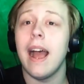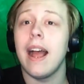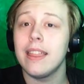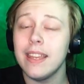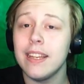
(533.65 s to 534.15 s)

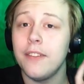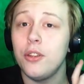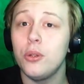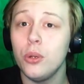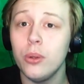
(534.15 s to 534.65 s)
I think
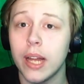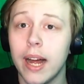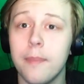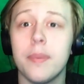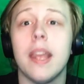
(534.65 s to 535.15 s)
if you do
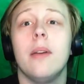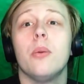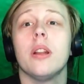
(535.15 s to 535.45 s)
that, it